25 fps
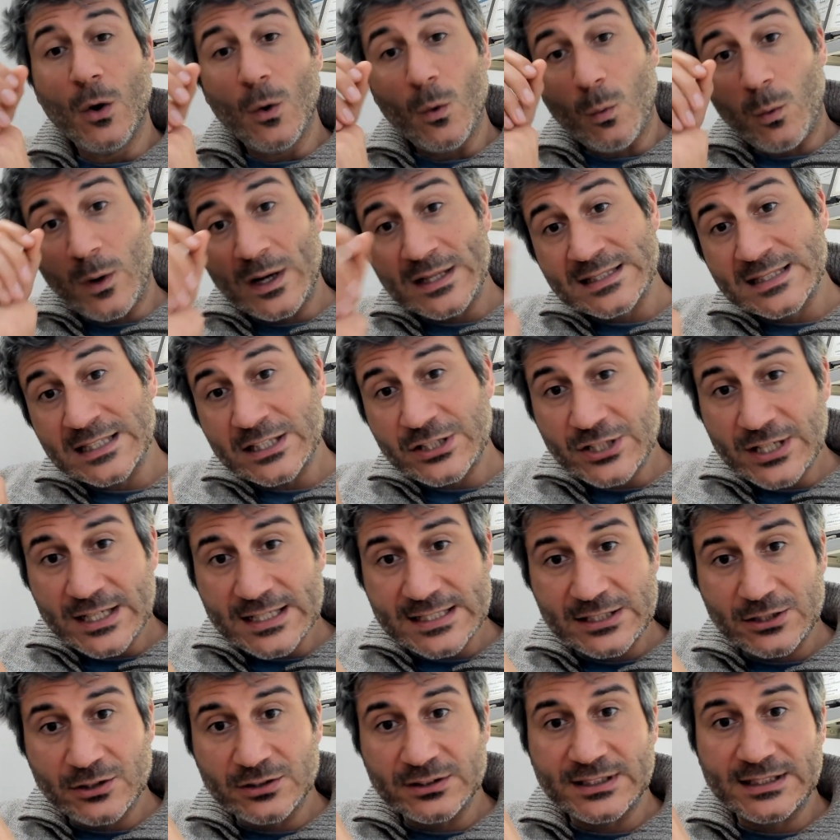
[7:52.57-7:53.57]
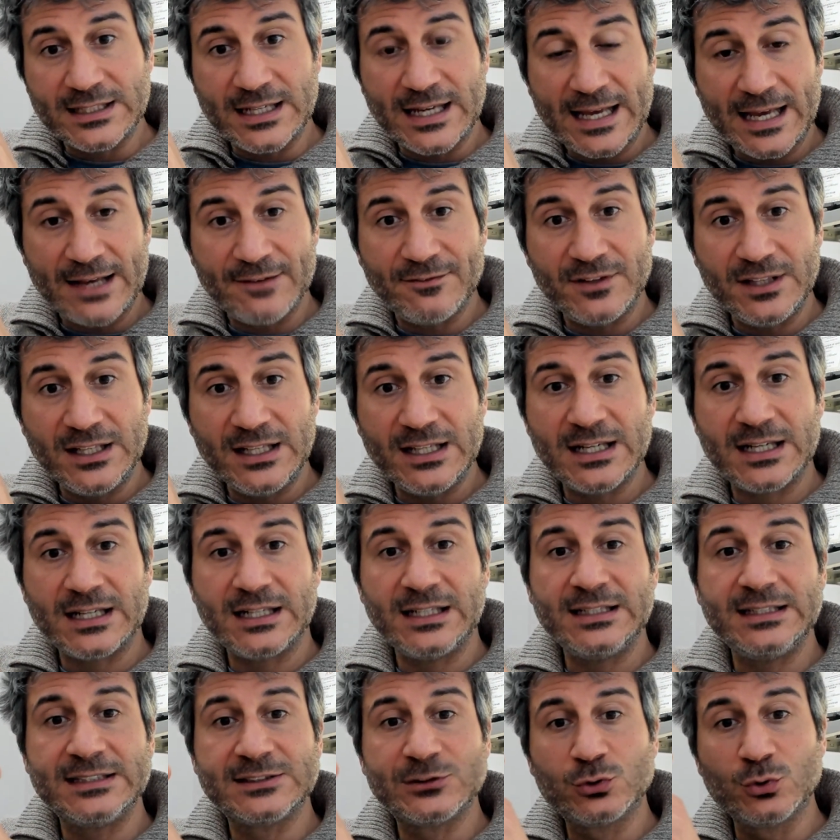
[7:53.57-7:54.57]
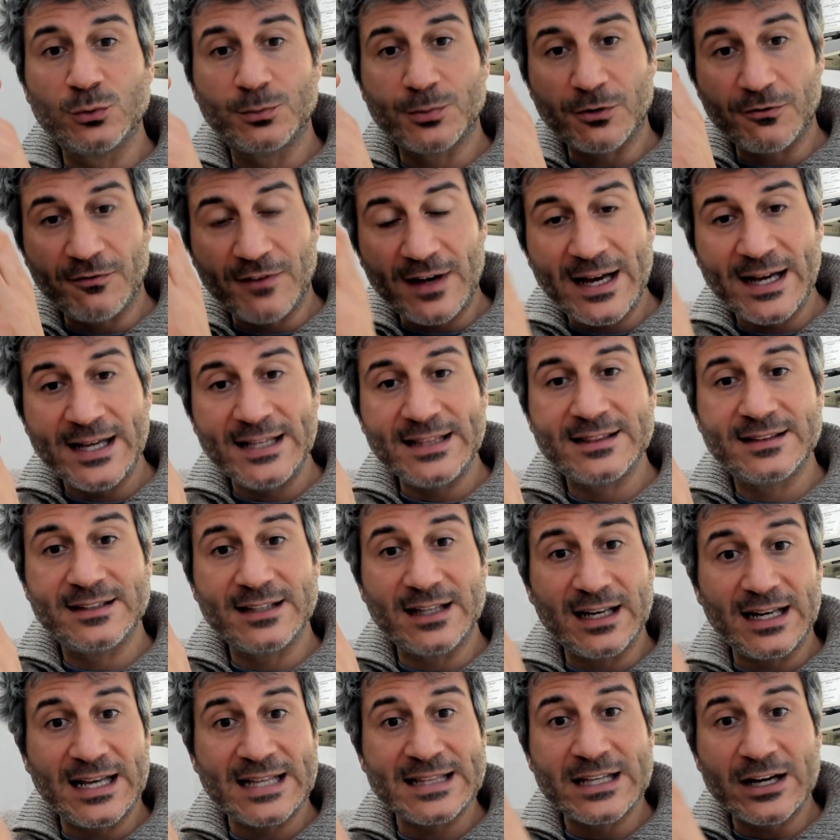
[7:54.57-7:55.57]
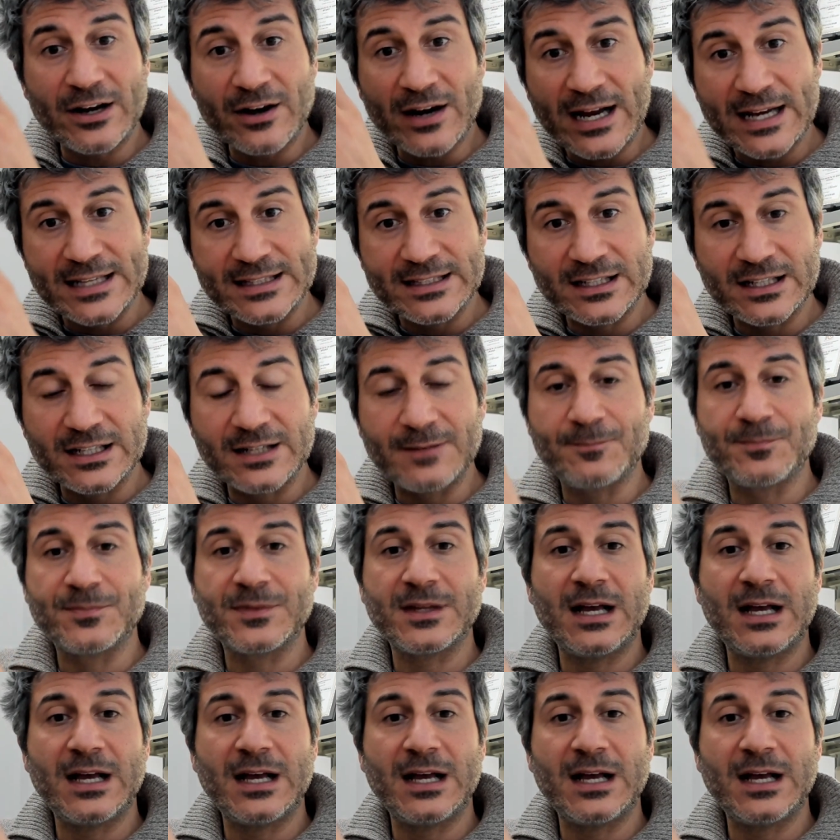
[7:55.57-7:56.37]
One suggestion that I have here is to provide the letter writer